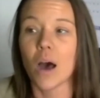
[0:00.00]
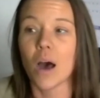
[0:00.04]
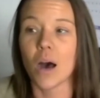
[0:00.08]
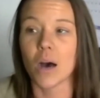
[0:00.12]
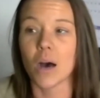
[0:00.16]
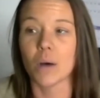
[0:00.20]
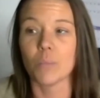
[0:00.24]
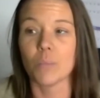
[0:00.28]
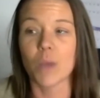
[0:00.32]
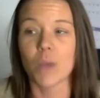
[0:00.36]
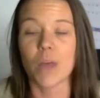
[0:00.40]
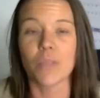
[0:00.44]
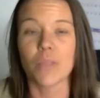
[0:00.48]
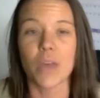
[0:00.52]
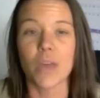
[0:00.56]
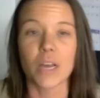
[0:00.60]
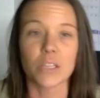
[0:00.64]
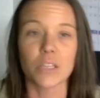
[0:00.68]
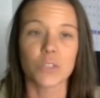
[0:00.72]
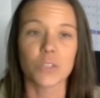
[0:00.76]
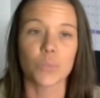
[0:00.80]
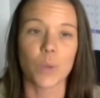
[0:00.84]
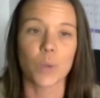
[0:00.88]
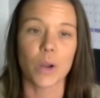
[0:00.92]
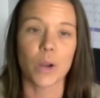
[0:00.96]
And
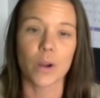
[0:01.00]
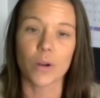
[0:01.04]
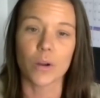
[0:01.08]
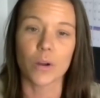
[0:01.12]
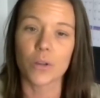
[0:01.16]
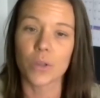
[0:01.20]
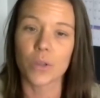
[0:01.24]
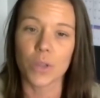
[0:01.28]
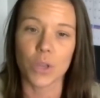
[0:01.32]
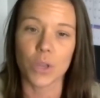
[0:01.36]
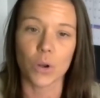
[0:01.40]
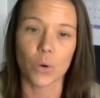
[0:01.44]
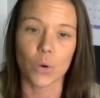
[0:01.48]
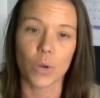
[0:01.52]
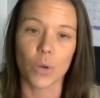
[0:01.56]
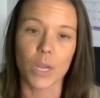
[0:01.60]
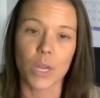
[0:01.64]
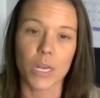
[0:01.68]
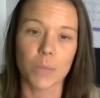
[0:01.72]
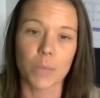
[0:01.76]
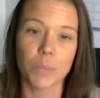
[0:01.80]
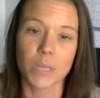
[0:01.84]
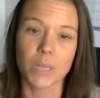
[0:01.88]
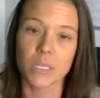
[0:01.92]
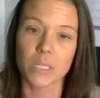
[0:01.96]
that's where, you know,
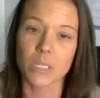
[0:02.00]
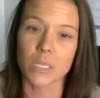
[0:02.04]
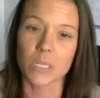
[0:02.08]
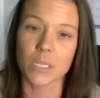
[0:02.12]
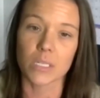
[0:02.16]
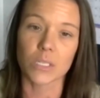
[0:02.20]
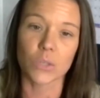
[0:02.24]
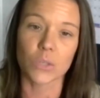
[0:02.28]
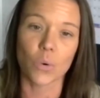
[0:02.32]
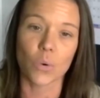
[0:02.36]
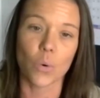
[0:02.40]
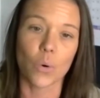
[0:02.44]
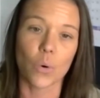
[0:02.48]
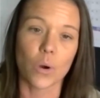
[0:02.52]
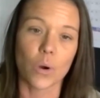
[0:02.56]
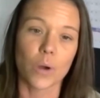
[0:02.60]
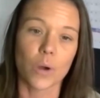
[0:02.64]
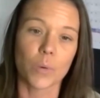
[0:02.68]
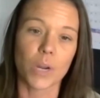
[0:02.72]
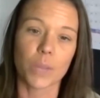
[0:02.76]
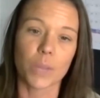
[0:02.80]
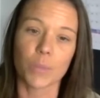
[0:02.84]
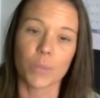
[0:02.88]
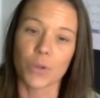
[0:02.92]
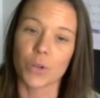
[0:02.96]
any business
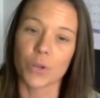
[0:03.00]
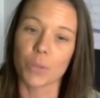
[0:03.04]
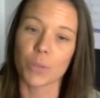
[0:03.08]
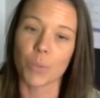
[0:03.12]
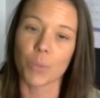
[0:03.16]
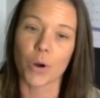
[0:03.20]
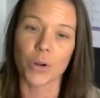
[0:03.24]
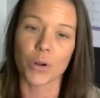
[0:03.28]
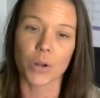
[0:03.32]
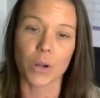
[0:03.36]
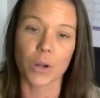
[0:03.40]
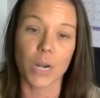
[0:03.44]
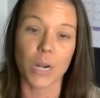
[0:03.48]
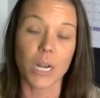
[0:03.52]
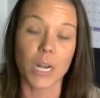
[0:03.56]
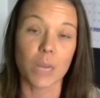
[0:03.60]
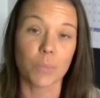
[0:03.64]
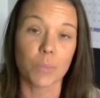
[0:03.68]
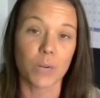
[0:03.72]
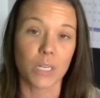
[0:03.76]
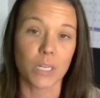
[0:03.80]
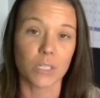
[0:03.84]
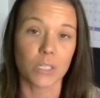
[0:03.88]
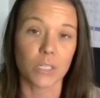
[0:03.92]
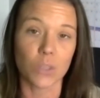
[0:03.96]
or community partner,
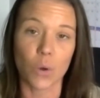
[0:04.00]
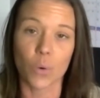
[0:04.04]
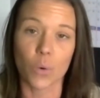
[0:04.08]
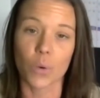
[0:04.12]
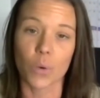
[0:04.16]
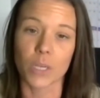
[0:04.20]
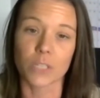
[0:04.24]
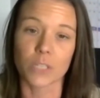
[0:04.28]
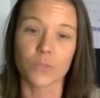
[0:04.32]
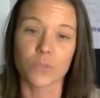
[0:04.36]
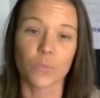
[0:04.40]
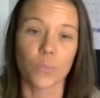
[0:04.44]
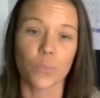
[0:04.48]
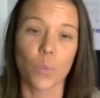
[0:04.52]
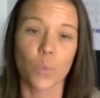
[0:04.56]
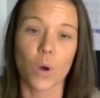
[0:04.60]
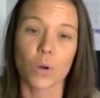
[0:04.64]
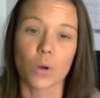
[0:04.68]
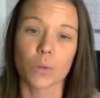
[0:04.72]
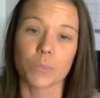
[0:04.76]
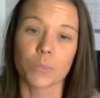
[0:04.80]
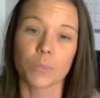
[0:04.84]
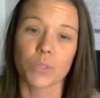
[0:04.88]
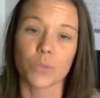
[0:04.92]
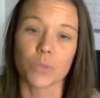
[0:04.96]
anybody's always
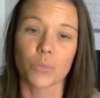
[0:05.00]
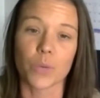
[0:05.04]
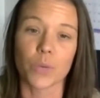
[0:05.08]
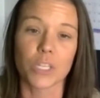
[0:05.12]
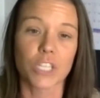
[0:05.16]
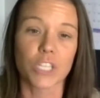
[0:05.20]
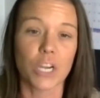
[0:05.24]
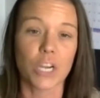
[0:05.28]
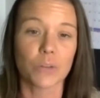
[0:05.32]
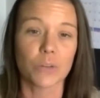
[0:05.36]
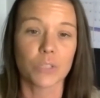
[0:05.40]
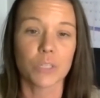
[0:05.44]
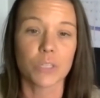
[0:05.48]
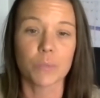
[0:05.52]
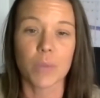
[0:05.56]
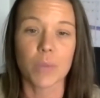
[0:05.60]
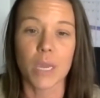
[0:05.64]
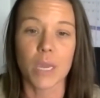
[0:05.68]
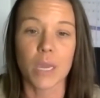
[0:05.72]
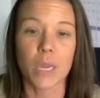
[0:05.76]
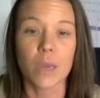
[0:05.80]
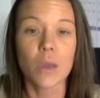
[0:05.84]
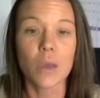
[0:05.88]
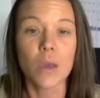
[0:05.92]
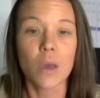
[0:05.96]
welcome to reach out to
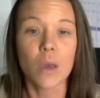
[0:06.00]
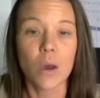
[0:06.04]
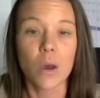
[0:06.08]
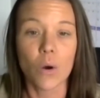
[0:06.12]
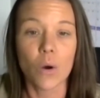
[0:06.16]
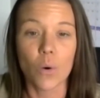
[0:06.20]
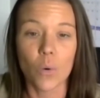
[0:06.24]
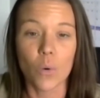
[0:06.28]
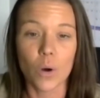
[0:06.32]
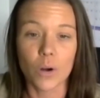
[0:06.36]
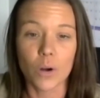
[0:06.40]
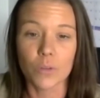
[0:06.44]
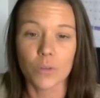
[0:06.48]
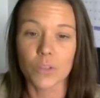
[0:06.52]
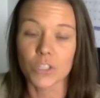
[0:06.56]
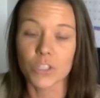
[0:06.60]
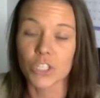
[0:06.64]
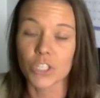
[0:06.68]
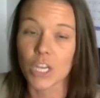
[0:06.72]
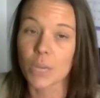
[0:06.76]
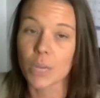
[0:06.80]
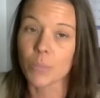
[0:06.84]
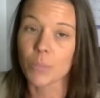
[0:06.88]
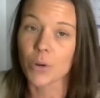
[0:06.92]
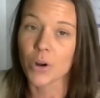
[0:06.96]
me, or the
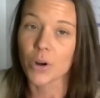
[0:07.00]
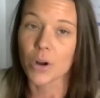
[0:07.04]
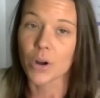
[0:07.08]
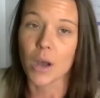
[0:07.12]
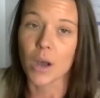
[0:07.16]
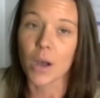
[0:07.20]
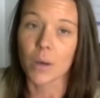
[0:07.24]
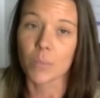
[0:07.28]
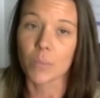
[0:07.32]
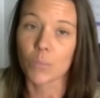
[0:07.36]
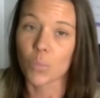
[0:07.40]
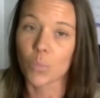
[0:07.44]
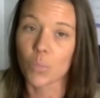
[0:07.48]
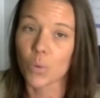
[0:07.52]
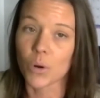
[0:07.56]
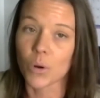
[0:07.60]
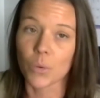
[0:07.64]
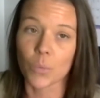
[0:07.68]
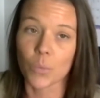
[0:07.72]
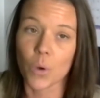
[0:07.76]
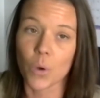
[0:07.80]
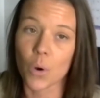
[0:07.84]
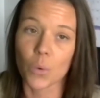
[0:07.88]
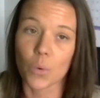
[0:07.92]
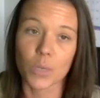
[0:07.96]
chamber
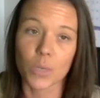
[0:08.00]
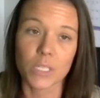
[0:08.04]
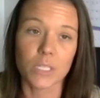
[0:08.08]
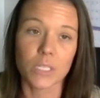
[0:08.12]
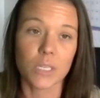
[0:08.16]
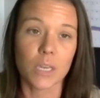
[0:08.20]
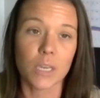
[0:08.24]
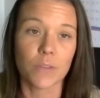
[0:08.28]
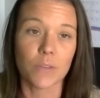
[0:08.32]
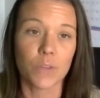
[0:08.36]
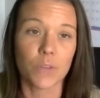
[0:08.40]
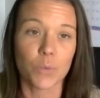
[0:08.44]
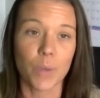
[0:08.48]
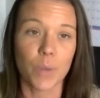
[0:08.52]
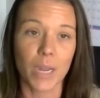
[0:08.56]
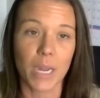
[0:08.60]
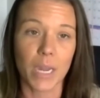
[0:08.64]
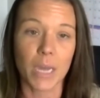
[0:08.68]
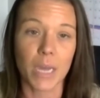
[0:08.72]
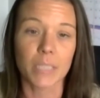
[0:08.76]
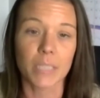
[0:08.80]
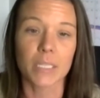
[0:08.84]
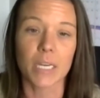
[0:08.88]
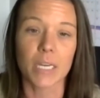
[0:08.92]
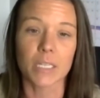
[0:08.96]
would always give you my
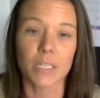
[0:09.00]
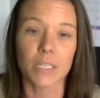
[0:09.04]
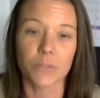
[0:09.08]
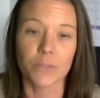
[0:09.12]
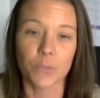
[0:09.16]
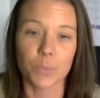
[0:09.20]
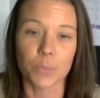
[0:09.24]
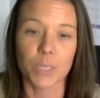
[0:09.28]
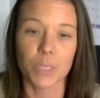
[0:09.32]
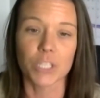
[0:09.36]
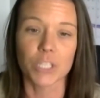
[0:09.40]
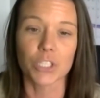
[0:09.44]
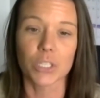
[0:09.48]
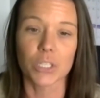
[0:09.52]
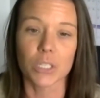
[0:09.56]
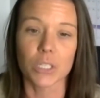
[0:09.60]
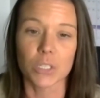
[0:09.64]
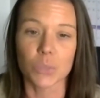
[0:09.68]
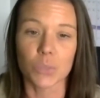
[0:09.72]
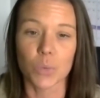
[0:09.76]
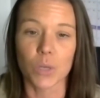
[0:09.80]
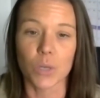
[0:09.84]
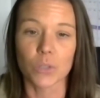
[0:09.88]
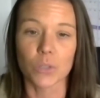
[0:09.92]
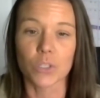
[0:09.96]
contact information
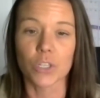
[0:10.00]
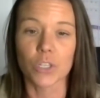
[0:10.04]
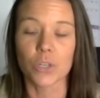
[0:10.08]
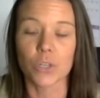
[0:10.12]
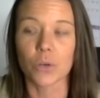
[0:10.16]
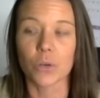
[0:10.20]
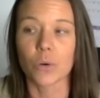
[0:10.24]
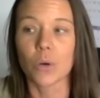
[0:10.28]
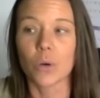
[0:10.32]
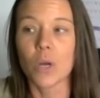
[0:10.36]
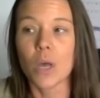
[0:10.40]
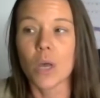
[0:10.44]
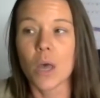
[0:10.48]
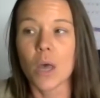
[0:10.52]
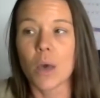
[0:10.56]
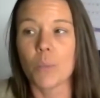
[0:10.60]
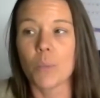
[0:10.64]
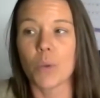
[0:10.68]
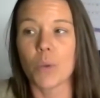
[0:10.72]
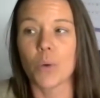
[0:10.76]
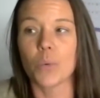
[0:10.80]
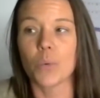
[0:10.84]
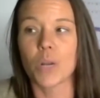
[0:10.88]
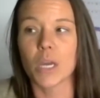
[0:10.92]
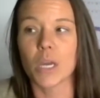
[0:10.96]
as well too.
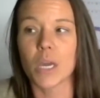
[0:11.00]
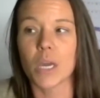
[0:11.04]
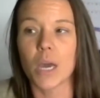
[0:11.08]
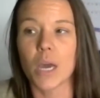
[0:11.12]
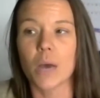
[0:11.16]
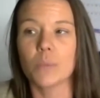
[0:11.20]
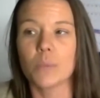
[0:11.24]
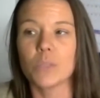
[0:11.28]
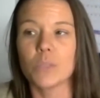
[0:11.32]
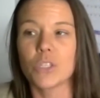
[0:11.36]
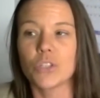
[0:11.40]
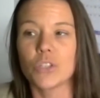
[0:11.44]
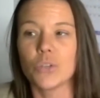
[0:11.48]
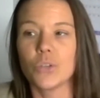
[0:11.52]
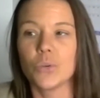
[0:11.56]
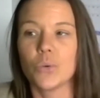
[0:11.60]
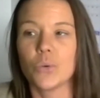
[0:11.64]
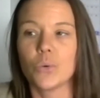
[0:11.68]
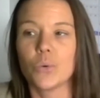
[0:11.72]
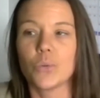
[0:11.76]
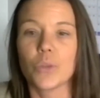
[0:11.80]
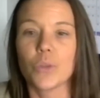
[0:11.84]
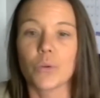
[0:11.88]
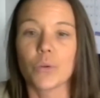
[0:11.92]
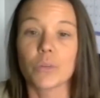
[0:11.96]
But when it comes
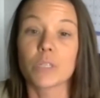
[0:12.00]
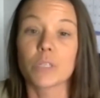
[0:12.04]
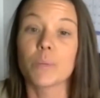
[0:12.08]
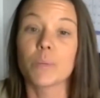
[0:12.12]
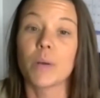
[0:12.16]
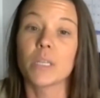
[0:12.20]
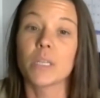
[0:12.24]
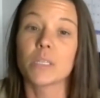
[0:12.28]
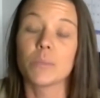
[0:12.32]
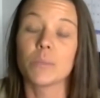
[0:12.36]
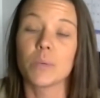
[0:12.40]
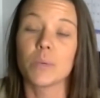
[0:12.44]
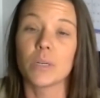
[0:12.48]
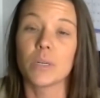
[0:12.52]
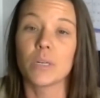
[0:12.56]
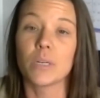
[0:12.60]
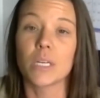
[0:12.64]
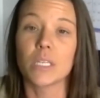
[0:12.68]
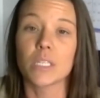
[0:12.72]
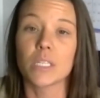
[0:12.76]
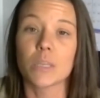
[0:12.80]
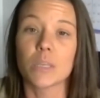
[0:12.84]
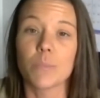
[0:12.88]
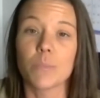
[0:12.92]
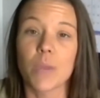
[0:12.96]
to their responsibilities,